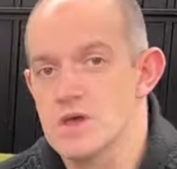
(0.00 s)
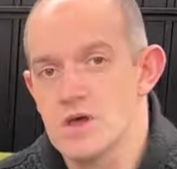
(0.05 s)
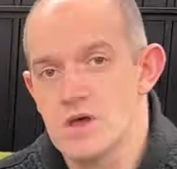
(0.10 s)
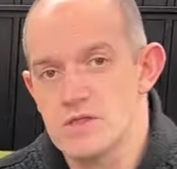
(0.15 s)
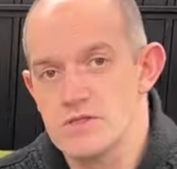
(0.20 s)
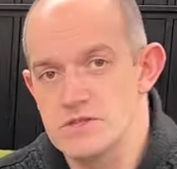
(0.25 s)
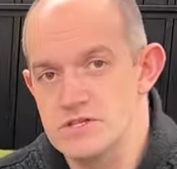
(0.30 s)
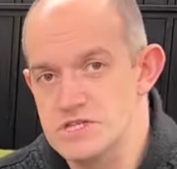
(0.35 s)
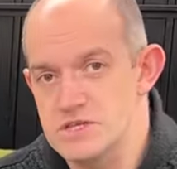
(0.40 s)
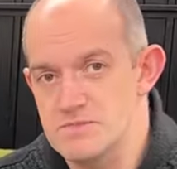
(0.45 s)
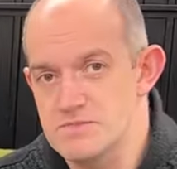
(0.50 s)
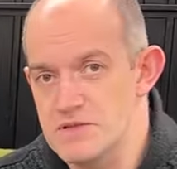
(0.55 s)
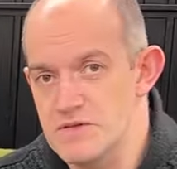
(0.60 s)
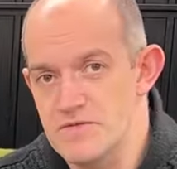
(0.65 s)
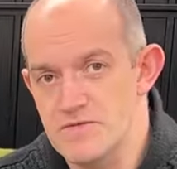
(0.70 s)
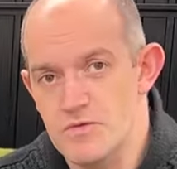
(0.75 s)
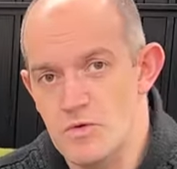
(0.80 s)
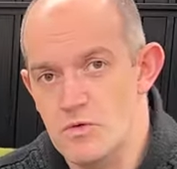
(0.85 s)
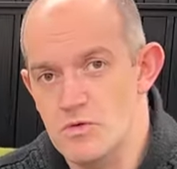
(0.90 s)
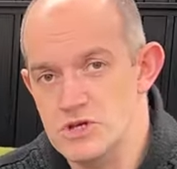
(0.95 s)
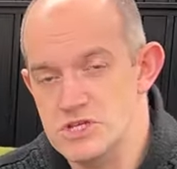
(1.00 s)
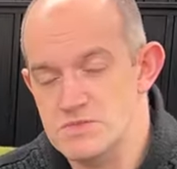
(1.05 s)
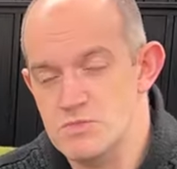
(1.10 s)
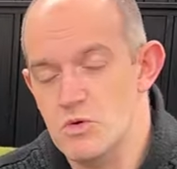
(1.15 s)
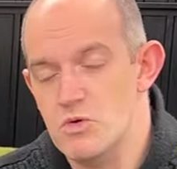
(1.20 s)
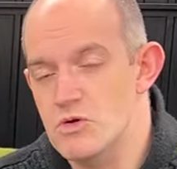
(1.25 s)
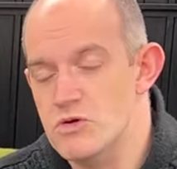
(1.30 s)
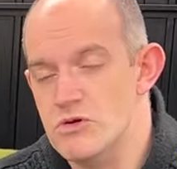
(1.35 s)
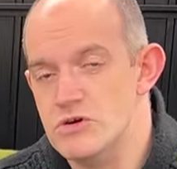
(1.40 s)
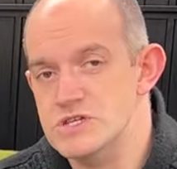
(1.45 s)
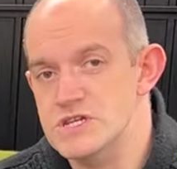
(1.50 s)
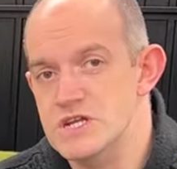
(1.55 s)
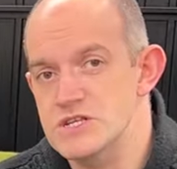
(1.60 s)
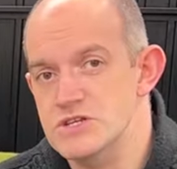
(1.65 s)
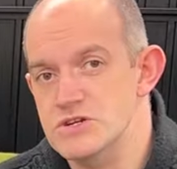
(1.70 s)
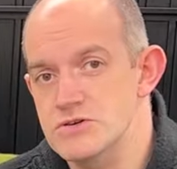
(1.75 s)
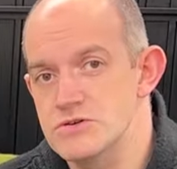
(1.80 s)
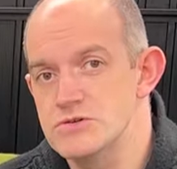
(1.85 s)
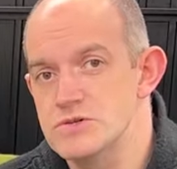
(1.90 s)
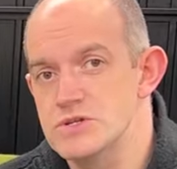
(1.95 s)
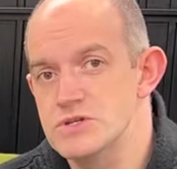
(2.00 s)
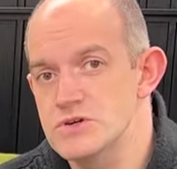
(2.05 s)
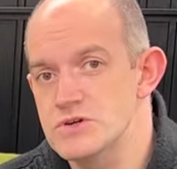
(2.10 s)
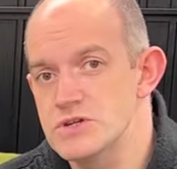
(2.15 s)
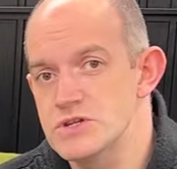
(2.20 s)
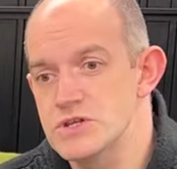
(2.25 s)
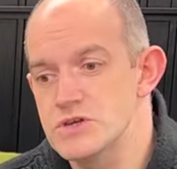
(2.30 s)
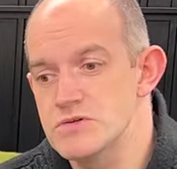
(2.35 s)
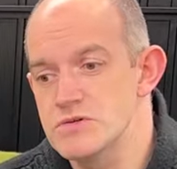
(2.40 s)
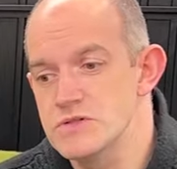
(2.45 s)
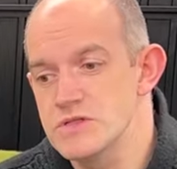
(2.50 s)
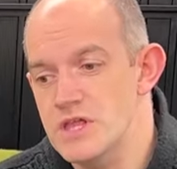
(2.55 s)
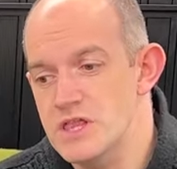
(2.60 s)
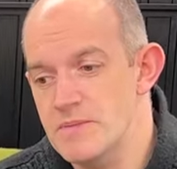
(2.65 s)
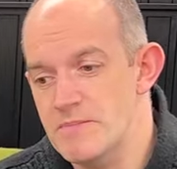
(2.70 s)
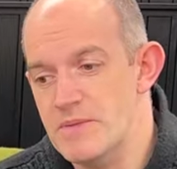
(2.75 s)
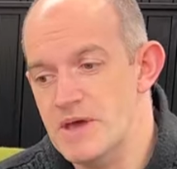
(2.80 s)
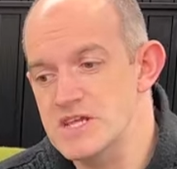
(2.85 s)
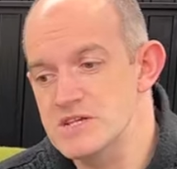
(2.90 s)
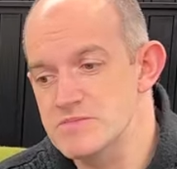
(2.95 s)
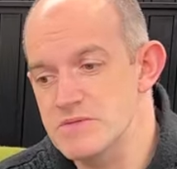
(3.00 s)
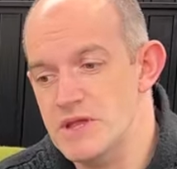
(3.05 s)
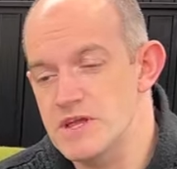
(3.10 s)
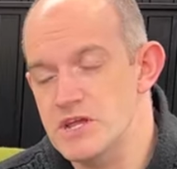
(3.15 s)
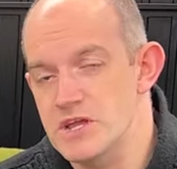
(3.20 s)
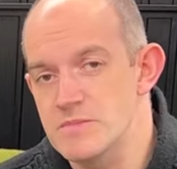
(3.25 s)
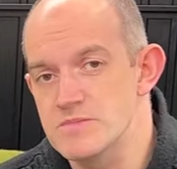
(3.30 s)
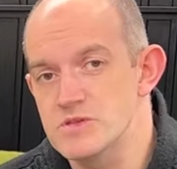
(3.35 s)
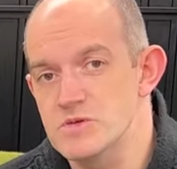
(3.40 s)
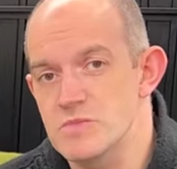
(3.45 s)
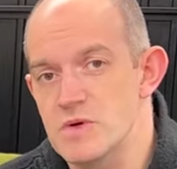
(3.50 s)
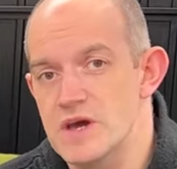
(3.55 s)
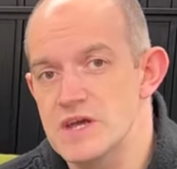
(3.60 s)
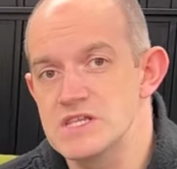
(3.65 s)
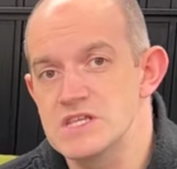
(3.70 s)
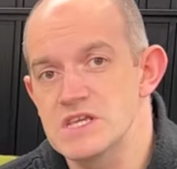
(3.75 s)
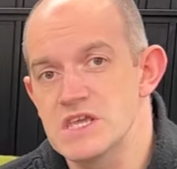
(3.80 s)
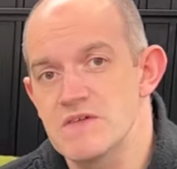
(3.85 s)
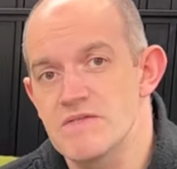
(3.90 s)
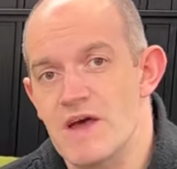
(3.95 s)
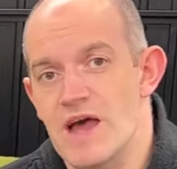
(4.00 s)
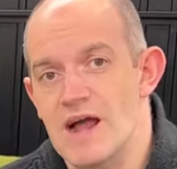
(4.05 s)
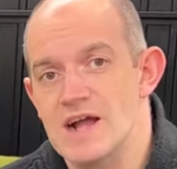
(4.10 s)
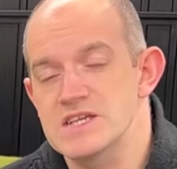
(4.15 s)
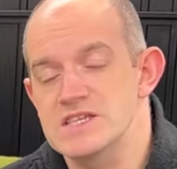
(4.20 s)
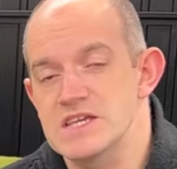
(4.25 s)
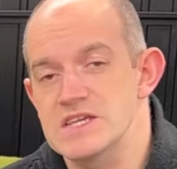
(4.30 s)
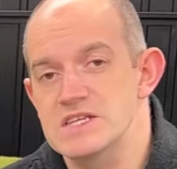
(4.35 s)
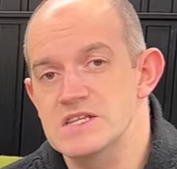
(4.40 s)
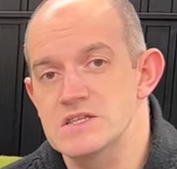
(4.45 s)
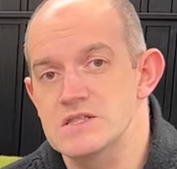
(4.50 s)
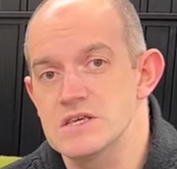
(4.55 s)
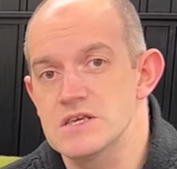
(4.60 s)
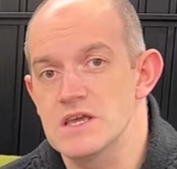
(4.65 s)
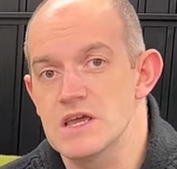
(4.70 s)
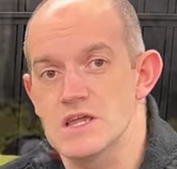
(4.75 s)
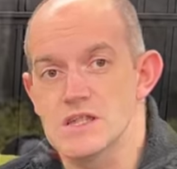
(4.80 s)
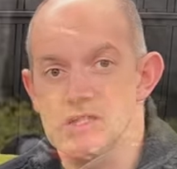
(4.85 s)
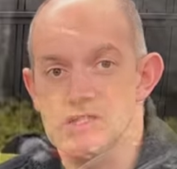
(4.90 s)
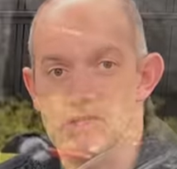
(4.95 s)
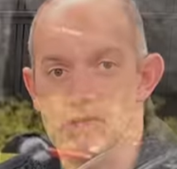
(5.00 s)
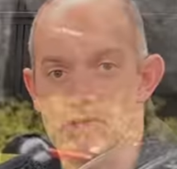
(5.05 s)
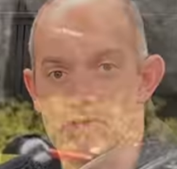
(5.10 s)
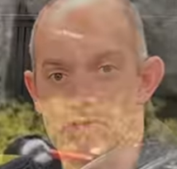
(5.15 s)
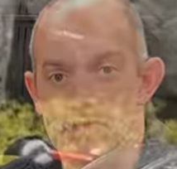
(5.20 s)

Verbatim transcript: There's simply four small crosshead screws which you undo, then the base plate comes away to give access to the internal